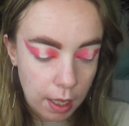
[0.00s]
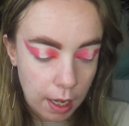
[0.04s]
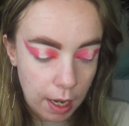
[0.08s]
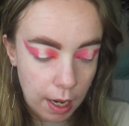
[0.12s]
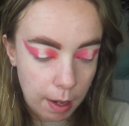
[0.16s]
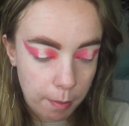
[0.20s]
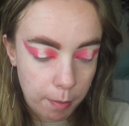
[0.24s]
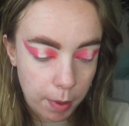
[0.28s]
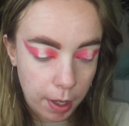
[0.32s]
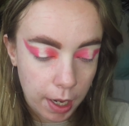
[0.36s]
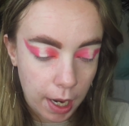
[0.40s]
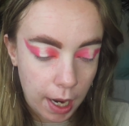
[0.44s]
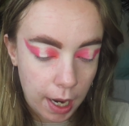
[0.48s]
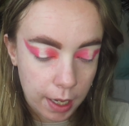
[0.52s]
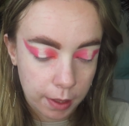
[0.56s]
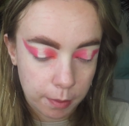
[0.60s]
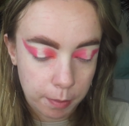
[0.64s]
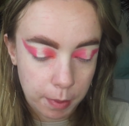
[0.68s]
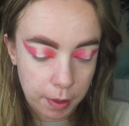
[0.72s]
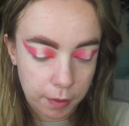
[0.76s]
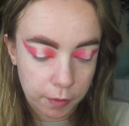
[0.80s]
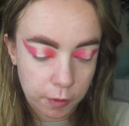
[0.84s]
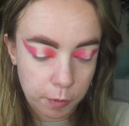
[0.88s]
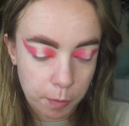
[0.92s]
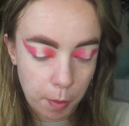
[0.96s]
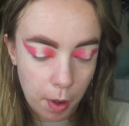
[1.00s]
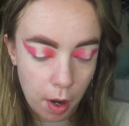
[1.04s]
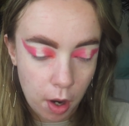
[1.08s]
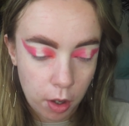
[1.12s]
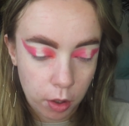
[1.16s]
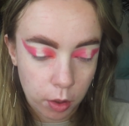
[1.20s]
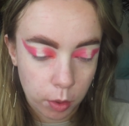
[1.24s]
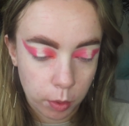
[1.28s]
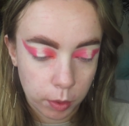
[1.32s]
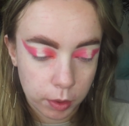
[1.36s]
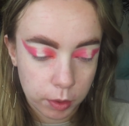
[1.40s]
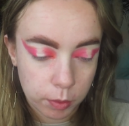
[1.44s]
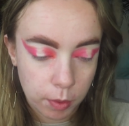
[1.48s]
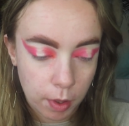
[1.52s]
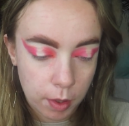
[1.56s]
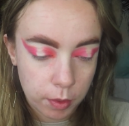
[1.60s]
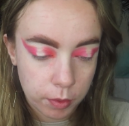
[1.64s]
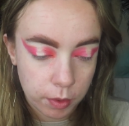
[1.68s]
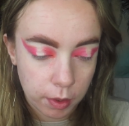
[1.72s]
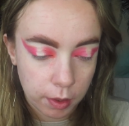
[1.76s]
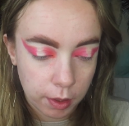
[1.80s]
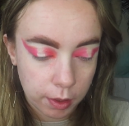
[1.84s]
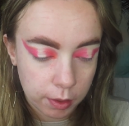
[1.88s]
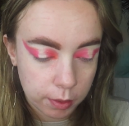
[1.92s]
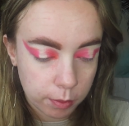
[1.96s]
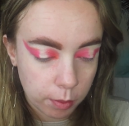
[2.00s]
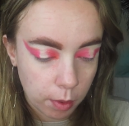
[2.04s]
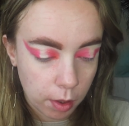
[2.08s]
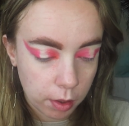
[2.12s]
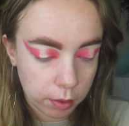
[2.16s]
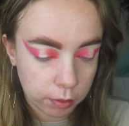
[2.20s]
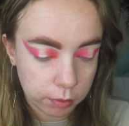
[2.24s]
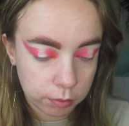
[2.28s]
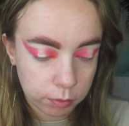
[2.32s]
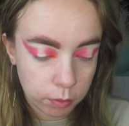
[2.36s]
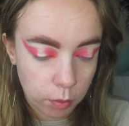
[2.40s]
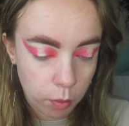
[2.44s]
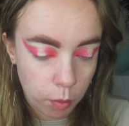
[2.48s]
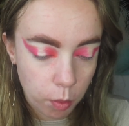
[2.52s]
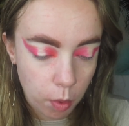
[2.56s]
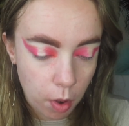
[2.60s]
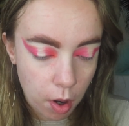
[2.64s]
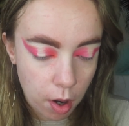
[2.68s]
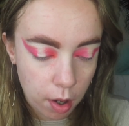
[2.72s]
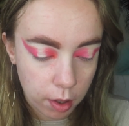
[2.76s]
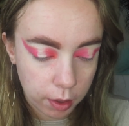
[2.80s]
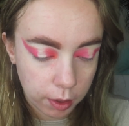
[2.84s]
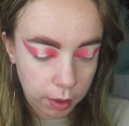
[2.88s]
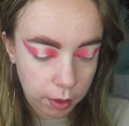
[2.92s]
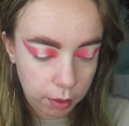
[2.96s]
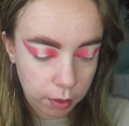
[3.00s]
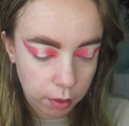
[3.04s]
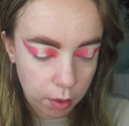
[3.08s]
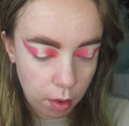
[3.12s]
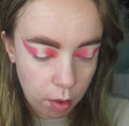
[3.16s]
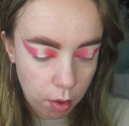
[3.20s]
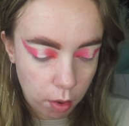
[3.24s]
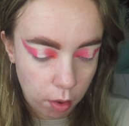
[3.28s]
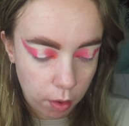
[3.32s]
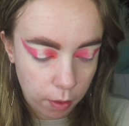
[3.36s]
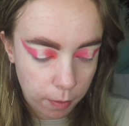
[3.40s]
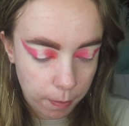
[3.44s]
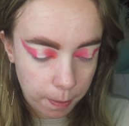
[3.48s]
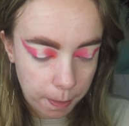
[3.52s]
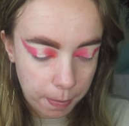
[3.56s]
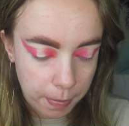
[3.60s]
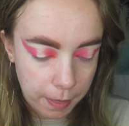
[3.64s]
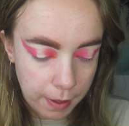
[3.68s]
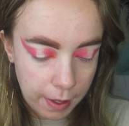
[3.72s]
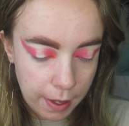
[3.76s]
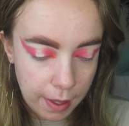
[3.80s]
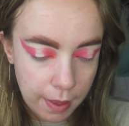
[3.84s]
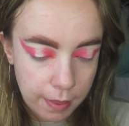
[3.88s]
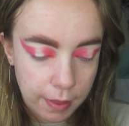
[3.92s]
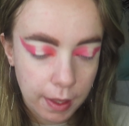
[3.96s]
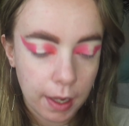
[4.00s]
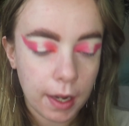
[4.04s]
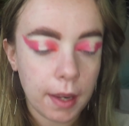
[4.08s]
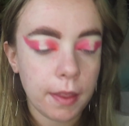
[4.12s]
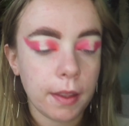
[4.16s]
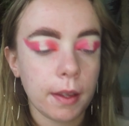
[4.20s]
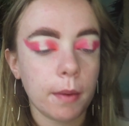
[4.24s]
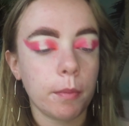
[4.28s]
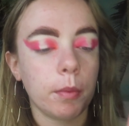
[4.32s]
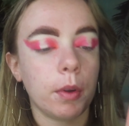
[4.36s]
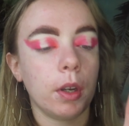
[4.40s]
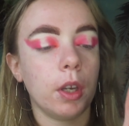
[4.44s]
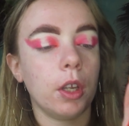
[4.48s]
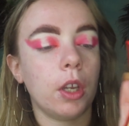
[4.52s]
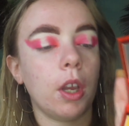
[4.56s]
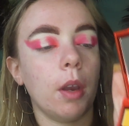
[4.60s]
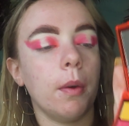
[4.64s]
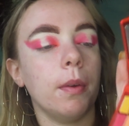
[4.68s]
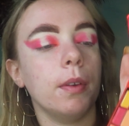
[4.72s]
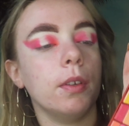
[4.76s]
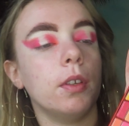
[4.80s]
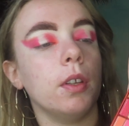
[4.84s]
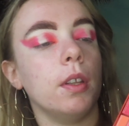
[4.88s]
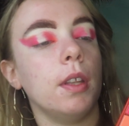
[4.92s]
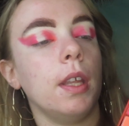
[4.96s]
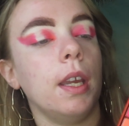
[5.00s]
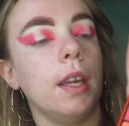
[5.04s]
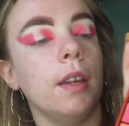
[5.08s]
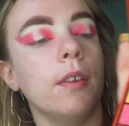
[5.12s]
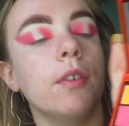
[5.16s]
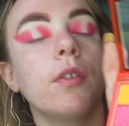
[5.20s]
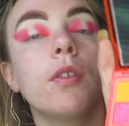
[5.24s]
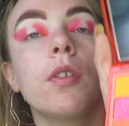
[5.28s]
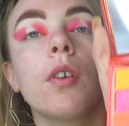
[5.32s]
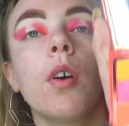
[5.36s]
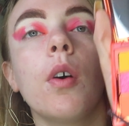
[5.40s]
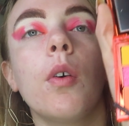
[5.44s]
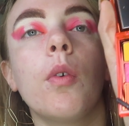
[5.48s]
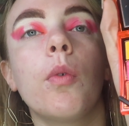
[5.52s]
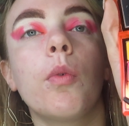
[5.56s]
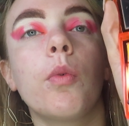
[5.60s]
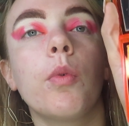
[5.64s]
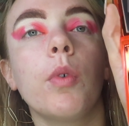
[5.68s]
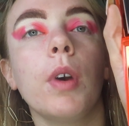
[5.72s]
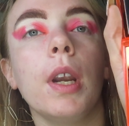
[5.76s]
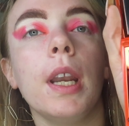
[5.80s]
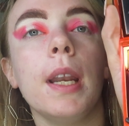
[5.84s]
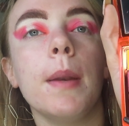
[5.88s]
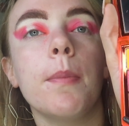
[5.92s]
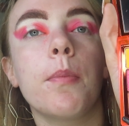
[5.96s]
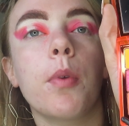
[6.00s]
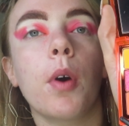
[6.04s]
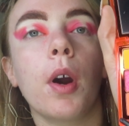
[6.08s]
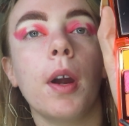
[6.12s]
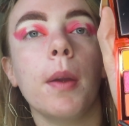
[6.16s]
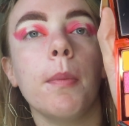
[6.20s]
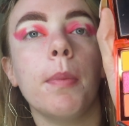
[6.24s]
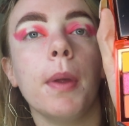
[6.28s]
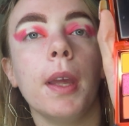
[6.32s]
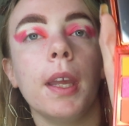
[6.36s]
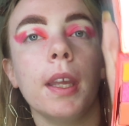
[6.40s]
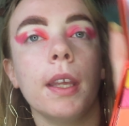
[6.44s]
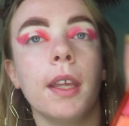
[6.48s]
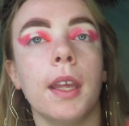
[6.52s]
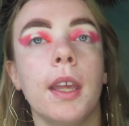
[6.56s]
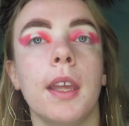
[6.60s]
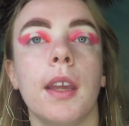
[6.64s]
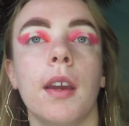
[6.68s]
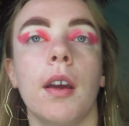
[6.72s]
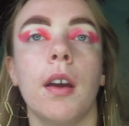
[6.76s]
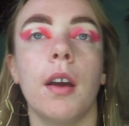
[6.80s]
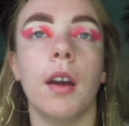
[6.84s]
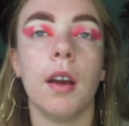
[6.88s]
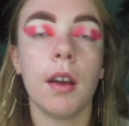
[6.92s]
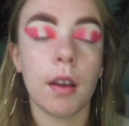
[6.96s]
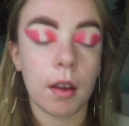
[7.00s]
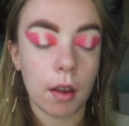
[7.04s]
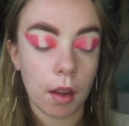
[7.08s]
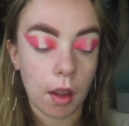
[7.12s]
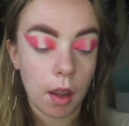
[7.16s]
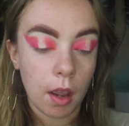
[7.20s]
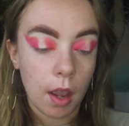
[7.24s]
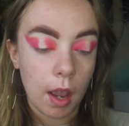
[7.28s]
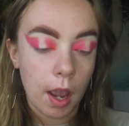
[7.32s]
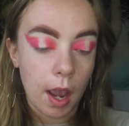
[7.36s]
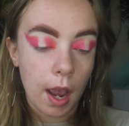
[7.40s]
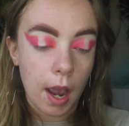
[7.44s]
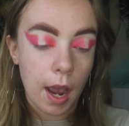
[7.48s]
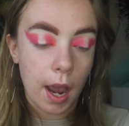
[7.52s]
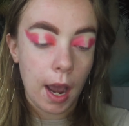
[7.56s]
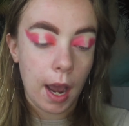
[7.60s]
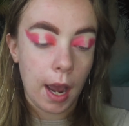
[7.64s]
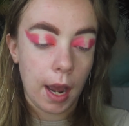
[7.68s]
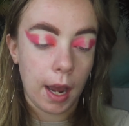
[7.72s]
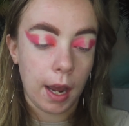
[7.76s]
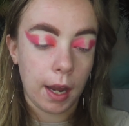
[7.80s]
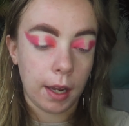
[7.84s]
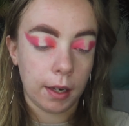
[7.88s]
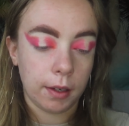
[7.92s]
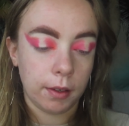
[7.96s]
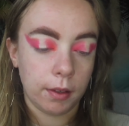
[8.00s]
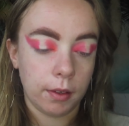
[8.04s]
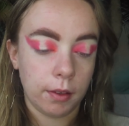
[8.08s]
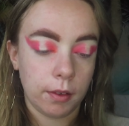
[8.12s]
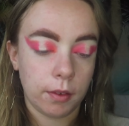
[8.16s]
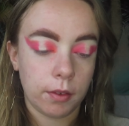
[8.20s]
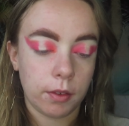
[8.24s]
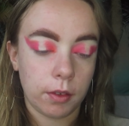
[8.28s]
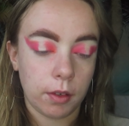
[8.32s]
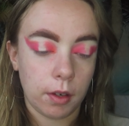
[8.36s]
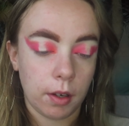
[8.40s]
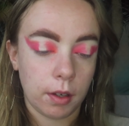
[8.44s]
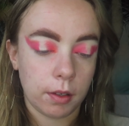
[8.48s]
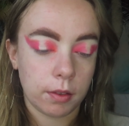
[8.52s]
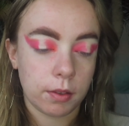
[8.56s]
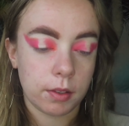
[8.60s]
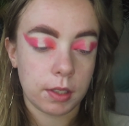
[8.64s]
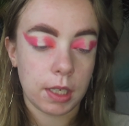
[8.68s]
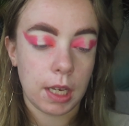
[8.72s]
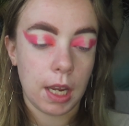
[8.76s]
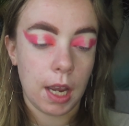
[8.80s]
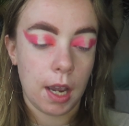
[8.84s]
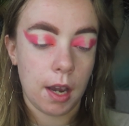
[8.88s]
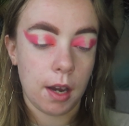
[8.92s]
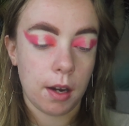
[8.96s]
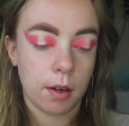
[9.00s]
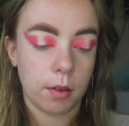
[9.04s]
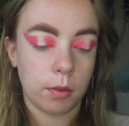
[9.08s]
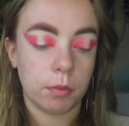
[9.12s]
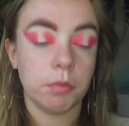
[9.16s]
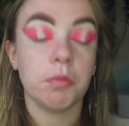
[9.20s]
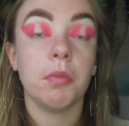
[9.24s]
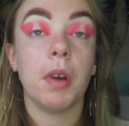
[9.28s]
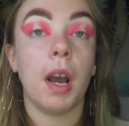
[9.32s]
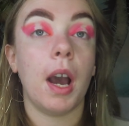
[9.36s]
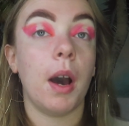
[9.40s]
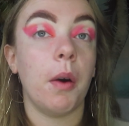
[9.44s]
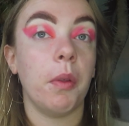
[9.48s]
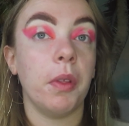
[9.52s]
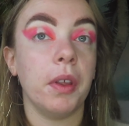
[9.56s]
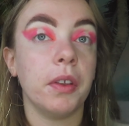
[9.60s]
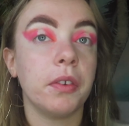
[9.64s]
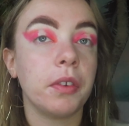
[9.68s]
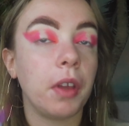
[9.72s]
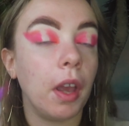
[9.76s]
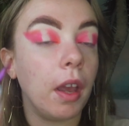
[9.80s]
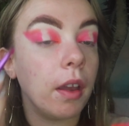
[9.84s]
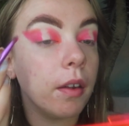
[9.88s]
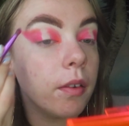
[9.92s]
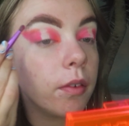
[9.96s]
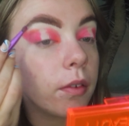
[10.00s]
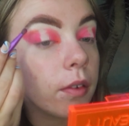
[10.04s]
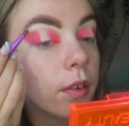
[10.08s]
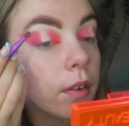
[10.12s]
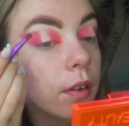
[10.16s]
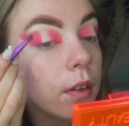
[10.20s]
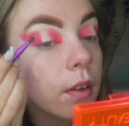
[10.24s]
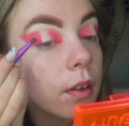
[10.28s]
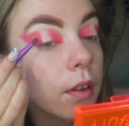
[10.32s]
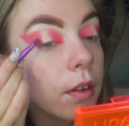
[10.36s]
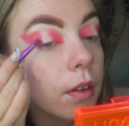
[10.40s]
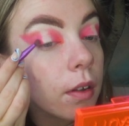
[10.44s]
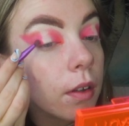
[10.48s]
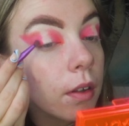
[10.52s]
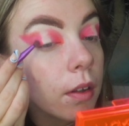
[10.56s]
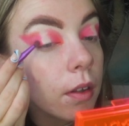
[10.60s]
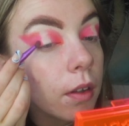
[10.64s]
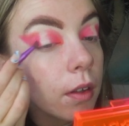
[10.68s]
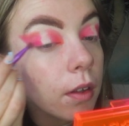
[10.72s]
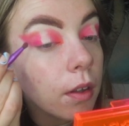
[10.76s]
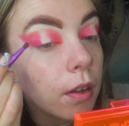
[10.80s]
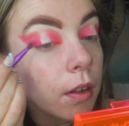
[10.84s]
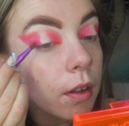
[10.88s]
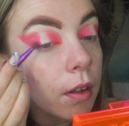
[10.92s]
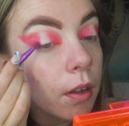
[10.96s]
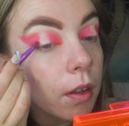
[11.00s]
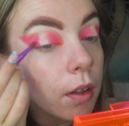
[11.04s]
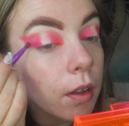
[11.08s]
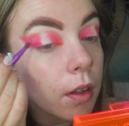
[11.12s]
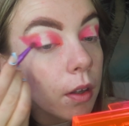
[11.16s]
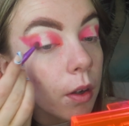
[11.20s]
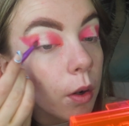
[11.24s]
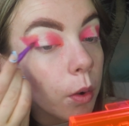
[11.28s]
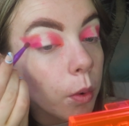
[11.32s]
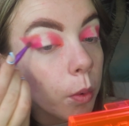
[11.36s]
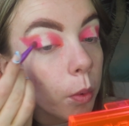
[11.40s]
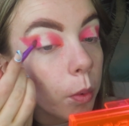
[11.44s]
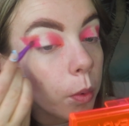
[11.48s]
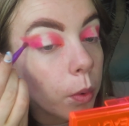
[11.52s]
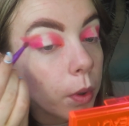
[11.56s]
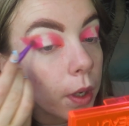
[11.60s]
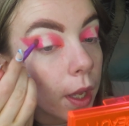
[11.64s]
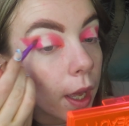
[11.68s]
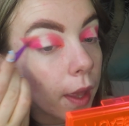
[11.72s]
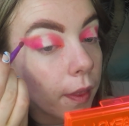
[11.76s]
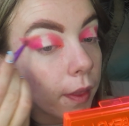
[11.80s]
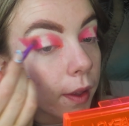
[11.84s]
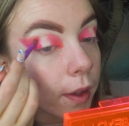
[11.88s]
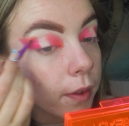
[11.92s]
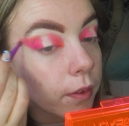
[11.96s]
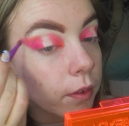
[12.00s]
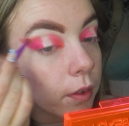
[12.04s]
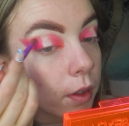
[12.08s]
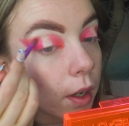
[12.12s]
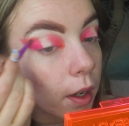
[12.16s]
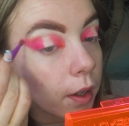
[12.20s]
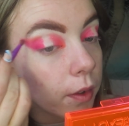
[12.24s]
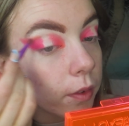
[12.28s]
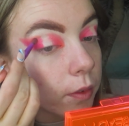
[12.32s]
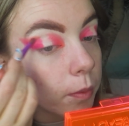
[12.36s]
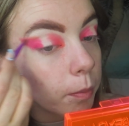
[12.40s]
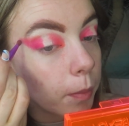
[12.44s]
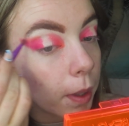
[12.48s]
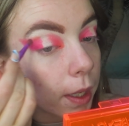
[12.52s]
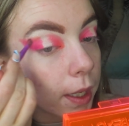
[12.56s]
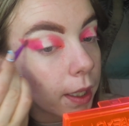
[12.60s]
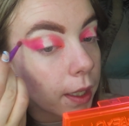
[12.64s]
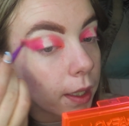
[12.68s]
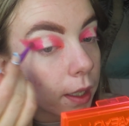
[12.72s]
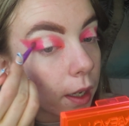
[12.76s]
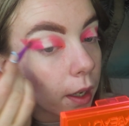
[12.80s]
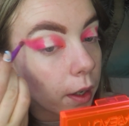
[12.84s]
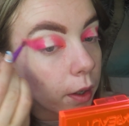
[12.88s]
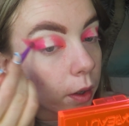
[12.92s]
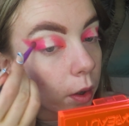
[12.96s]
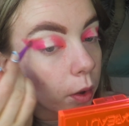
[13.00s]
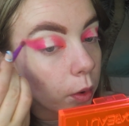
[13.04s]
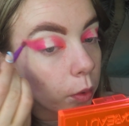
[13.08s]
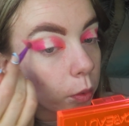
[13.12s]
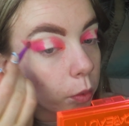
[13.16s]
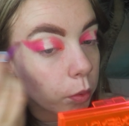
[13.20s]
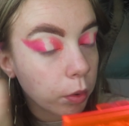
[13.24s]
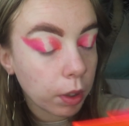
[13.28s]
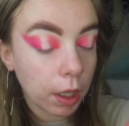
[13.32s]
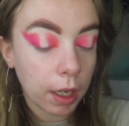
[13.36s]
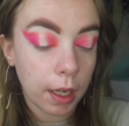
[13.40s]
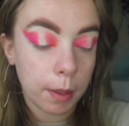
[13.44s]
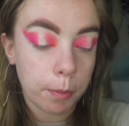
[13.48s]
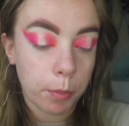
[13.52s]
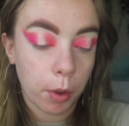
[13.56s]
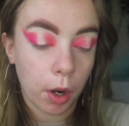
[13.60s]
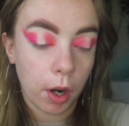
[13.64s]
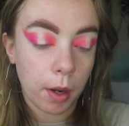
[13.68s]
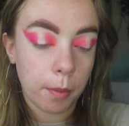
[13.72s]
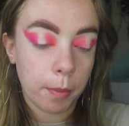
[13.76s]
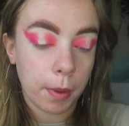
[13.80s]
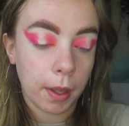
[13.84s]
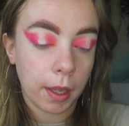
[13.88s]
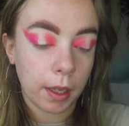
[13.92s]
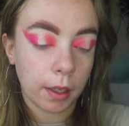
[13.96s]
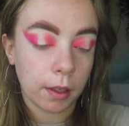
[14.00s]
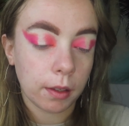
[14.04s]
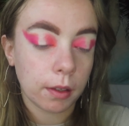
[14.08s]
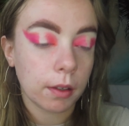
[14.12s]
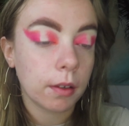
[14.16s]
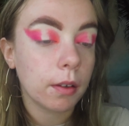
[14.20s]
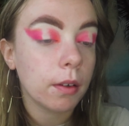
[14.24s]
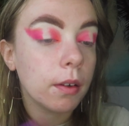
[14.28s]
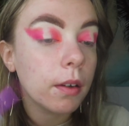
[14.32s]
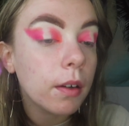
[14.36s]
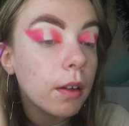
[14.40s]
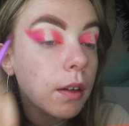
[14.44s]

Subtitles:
I might add a bit of sparkle as well to this one, why not? Then I think I'm going to go into this really bright pink here and see how this goes. Oh yeah, that's nice. Make it like really bright pink.